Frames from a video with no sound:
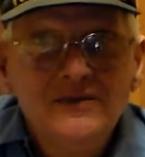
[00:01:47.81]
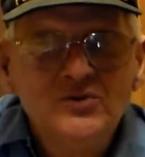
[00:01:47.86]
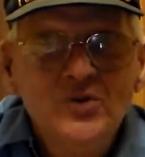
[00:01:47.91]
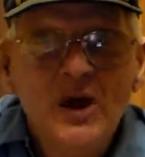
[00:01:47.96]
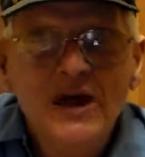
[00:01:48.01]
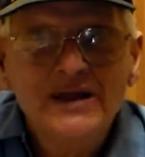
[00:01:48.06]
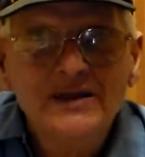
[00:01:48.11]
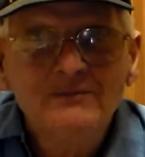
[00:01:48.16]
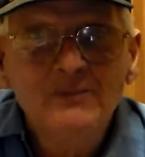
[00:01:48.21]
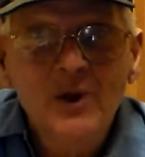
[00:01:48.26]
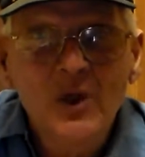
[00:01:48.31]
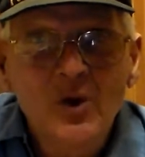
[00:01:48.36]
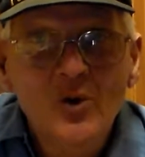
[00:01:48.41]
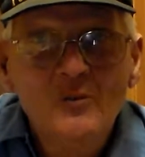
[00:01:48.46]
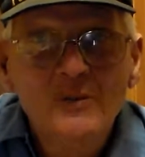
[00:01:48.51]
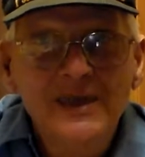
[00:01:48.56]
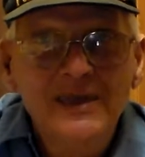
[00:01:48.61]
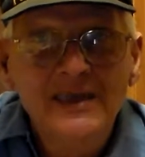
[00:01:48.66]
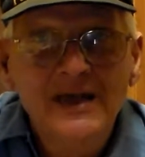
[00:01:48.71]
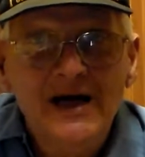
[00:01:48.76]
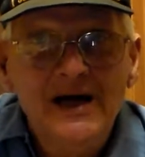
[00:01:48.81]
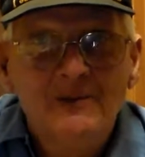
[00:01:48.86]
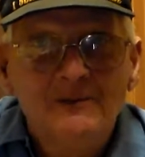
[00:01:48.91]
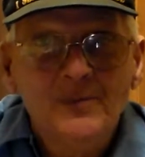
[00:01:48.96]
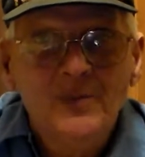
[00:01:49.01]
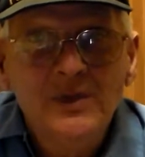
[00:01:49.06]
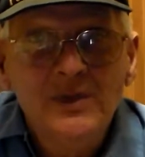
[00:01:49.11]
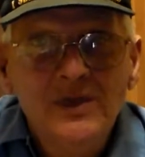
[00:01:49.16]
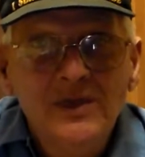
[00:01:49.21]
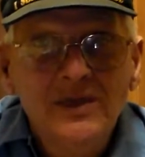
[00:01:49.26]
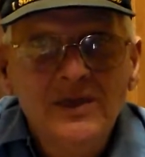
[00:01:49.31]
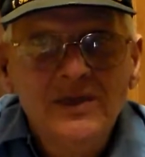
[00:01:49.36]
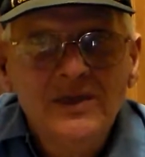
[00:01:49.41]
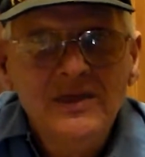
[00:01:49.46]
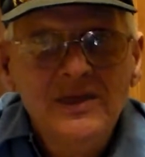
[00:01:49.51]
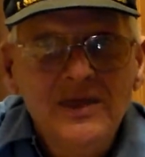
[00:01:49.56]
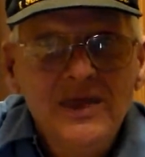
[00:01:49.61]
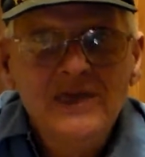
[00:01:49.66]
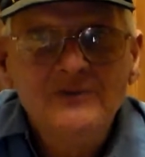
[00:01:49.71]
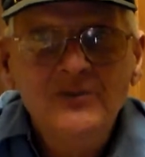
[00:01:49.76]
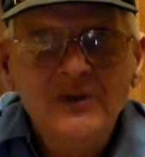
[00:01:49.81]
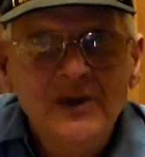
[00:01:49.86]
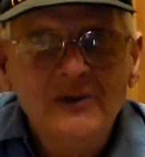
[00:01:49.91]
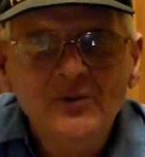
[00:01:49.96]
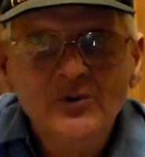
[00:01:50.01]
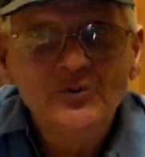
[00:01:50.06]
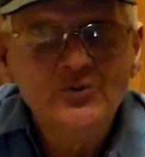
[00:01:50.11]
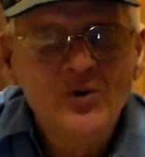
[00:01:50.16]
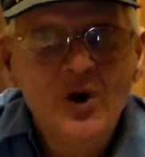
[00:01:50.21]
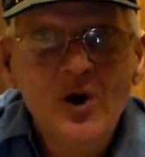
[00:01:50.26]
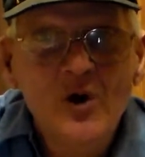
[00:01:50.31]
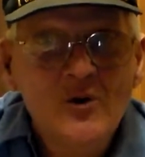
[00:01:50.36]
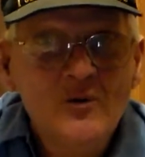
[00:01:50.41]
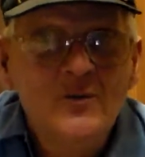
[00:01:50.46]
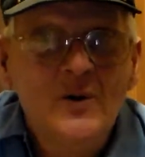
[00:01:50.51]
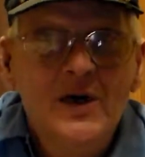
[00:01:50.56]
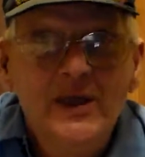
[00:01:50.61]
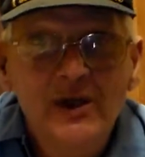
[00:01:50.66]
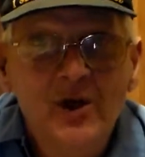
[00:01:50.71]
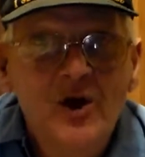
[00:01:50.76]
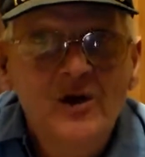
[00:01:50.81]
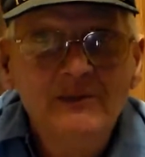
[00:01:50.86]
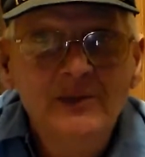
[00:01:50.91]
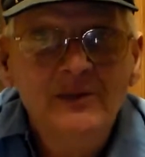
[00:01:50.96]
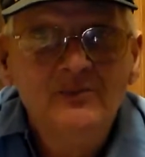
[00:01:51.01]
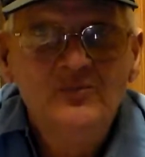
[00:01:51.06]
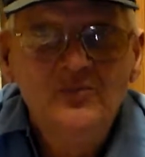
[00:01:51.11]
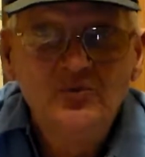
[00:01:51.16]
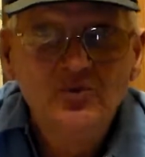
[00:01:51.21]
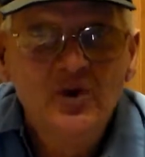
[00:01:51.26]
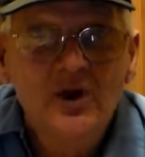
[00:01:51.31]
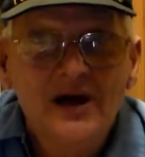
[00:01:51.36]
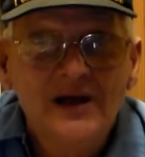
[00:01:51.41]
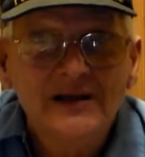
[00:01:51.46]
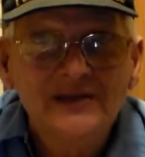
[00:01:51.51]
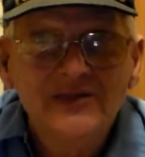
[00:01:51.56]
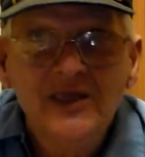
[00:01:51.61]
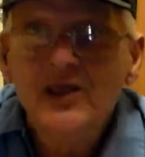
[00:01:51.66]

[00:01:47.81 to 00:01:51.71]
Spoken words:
trying to blow me up. If you ever drove an Army truck,